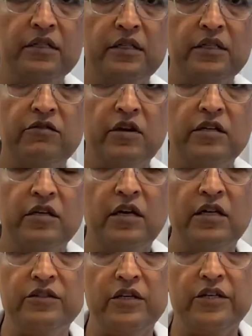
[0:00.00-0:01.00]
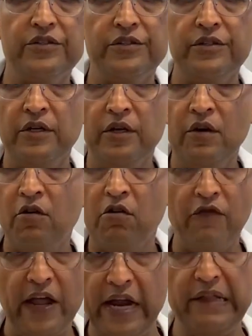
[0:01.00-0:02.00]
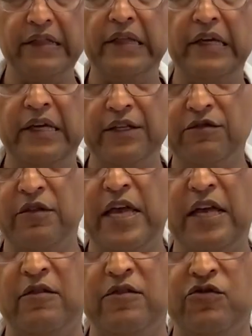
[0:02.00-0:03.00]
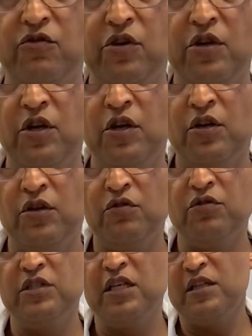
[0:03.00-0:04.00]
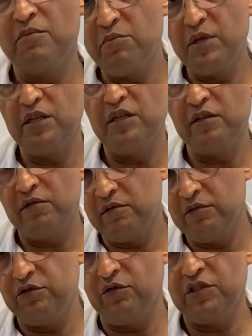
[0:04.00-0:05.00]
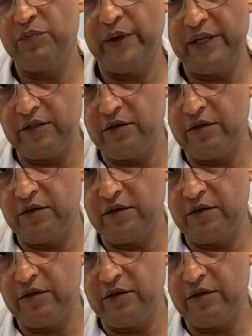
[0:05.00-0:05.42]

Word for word: the intraarticular injection of anything into the ankle joint using the medial joint space